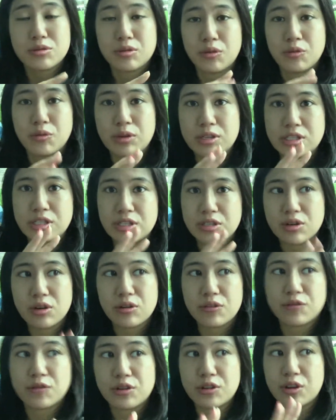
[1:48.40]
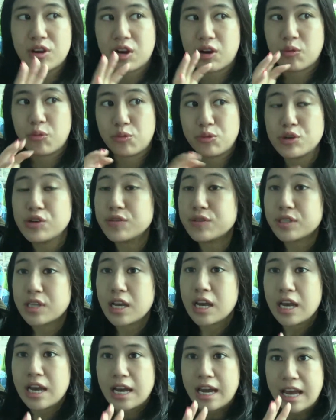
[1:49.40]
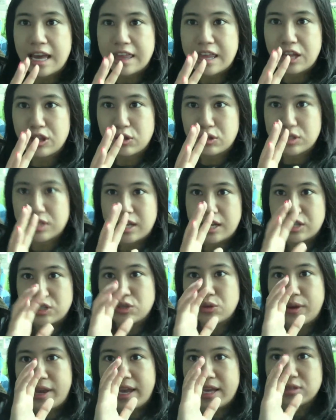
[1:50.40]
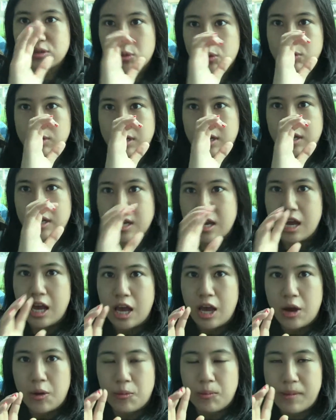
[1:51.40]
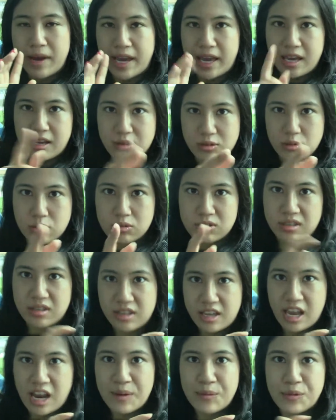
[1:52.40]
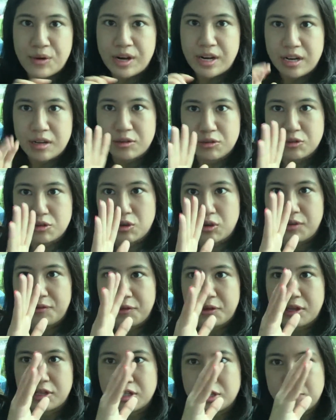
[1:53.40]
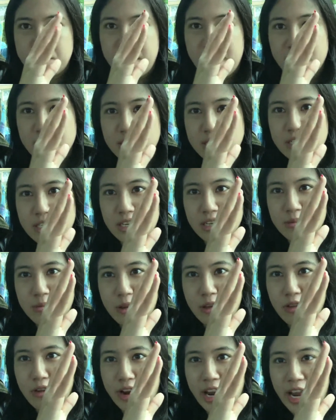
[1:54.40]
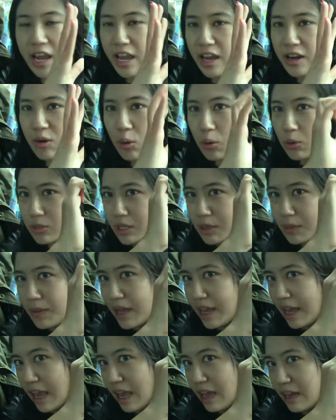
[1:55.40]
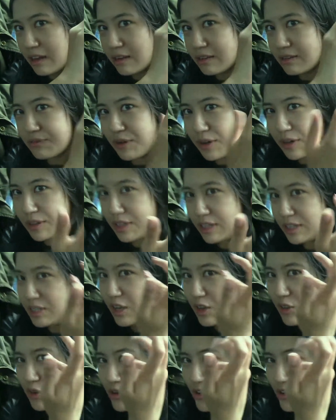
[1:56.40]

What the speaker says: which is known for their roofs that looks like 2 hands holding. My hand is holding the camera right now, so if you can just imagine another hand holding my hand on this other